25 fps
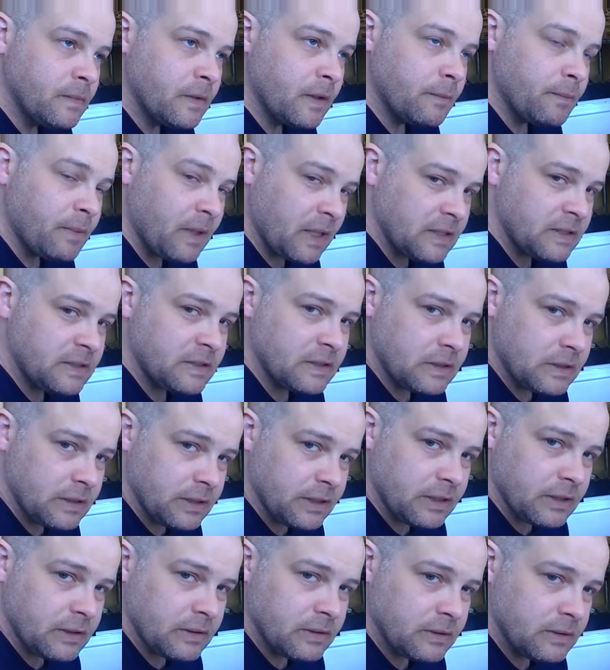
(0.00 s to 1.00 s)

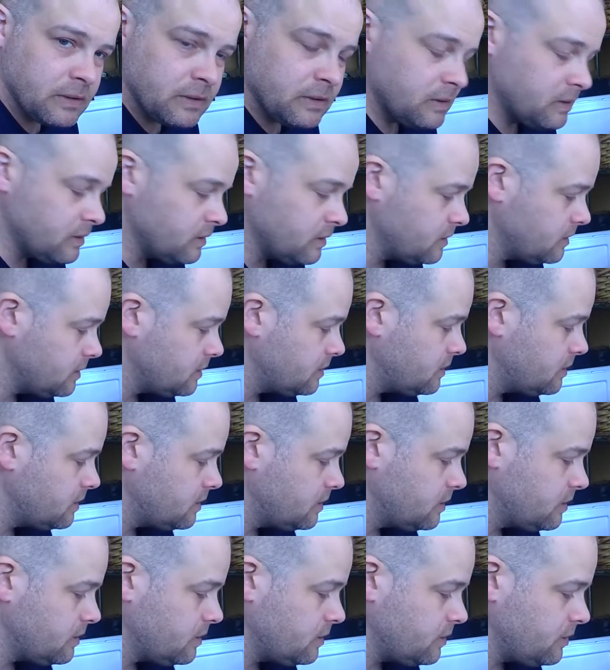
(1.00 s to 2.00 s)
basically,
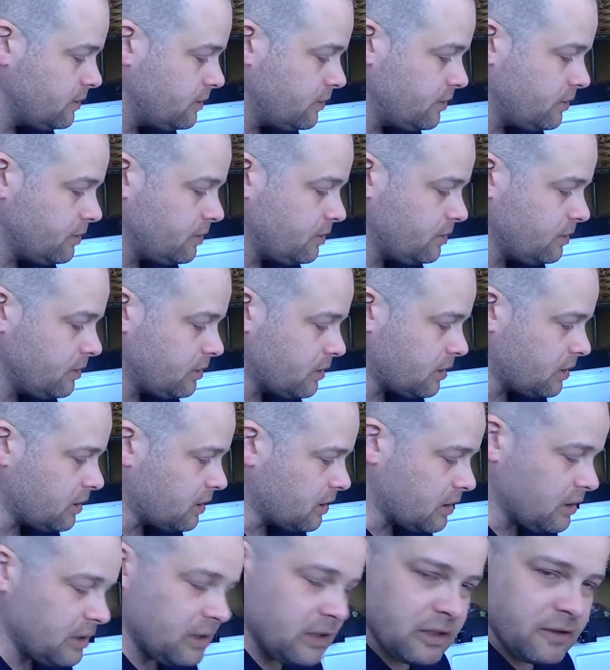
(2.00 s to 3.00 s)
you're going to
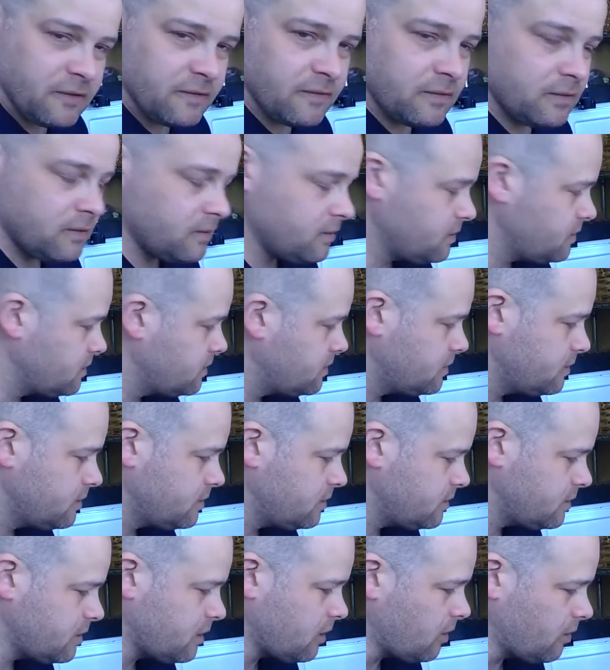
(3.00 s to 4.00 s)
clean it.
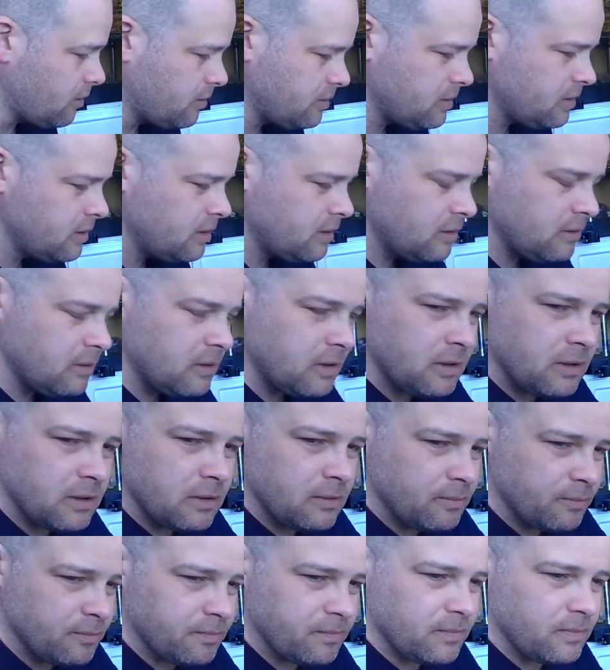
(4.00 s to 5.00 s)
No.
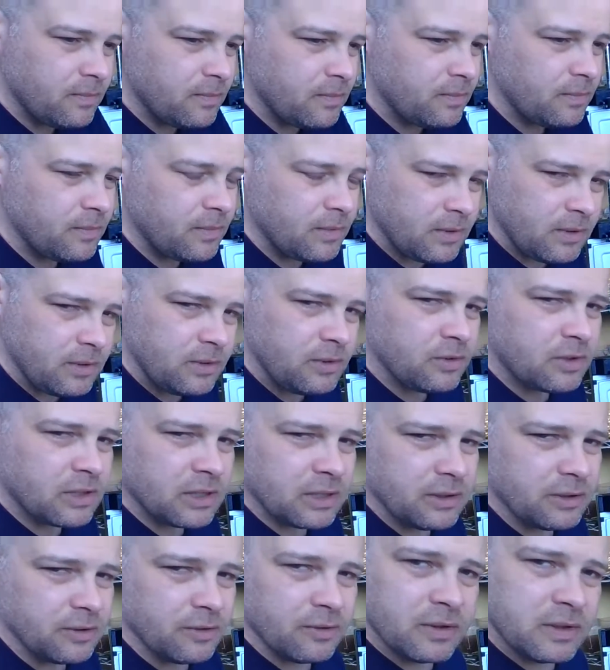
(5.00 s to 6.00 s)
You
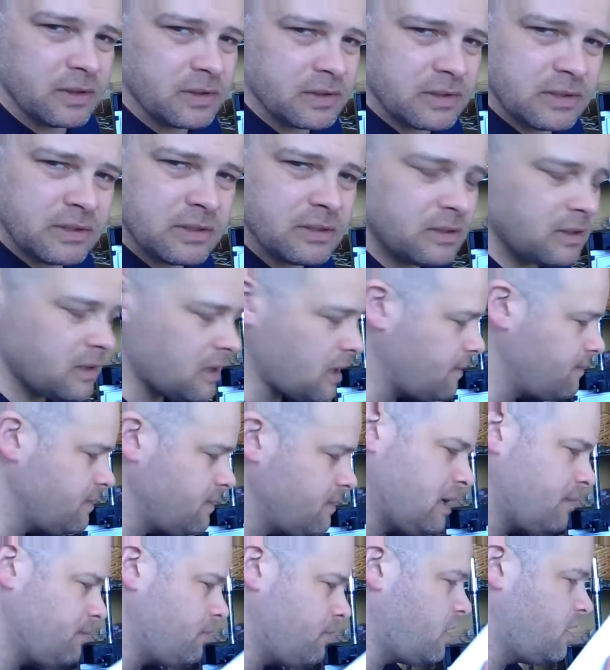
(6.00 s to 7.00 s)
can do this. I'm
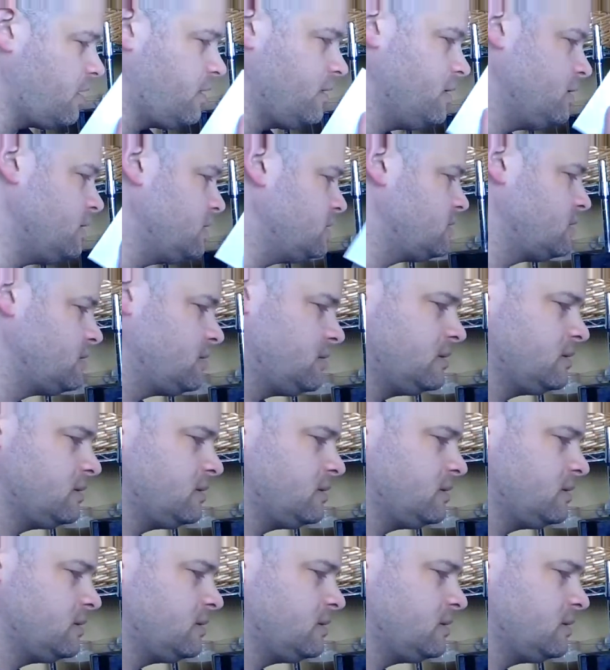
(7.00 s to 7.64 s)
not part of this.